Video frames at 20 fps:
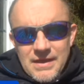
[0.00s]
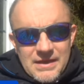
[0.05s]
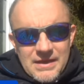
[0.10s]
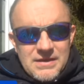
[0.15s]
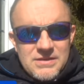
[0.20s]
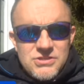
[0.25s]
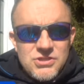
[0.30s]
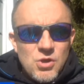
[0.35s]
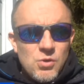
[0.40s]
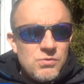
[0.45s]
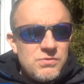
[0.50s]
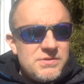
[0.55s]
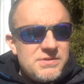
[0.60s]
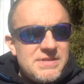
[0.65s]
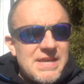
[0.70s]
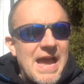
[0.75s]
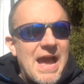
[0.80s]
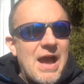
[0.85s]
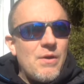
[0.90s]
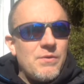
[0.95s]
there's no
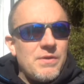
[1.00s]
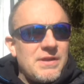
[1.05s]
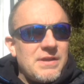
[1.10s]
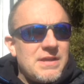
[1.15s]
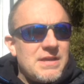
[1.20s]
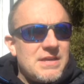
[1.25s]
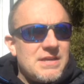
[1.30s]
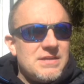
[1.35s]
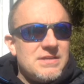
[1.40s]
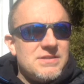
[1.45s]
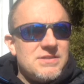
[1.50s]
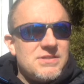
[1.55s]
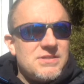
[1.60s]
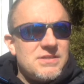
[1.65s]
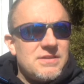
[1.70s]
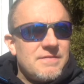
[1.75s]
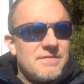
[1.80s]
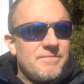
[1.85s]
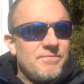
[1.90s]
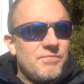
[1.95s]
doubting
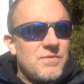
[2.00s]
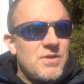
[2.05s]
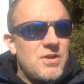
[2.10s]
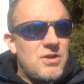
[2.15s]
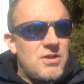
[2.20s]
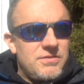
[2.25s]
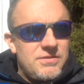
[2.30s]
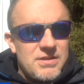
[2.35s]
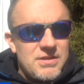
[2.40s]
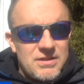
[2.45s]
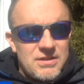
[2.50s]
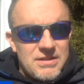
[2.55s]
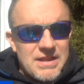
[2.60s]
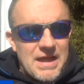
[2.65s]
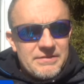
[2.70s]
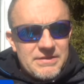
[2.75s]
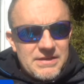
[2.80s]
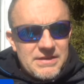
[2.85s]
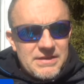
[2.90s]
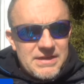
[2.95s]
his, the
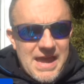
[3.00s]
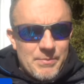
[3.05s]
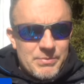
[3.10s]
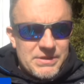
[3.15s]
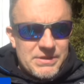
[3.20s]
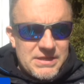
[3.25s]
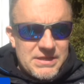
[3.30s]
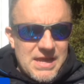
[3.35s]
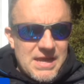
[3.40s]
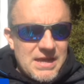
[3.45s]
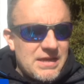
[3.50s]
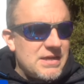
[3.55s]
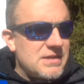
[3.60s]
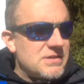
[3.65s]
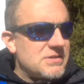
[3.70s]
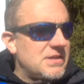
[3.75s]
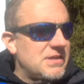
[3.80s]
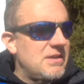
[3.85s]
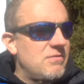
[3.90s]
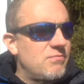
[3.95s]
clout that he had with the
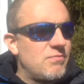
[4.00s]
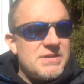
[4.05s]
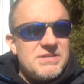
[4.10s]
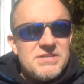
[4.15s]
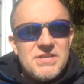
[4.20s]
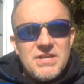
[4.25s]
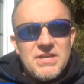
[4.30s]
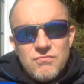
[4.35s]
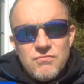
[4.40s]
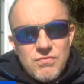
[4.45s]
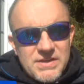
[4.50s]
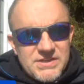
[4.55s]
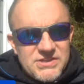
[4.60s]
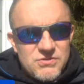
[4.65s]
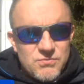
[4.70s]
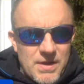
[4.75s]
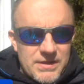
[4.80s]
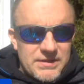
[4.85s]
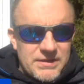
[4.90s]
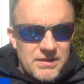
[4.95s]
Yankees, and he basically
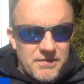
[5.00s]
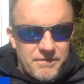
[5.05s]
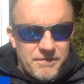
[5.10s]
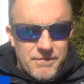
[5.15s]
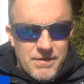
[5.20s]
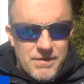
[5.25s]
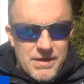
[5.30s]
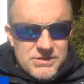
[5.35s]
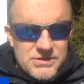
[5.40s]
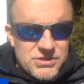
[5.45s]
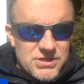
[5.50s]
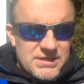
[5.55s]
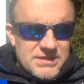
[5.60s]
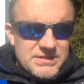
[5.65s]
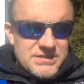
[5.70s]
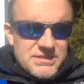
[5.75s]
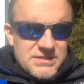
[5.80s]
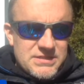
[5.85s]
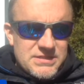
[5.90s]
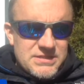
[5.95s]
resurrected the
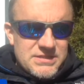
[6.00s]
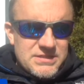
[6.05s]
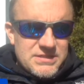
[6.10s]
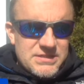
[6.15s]
franchise.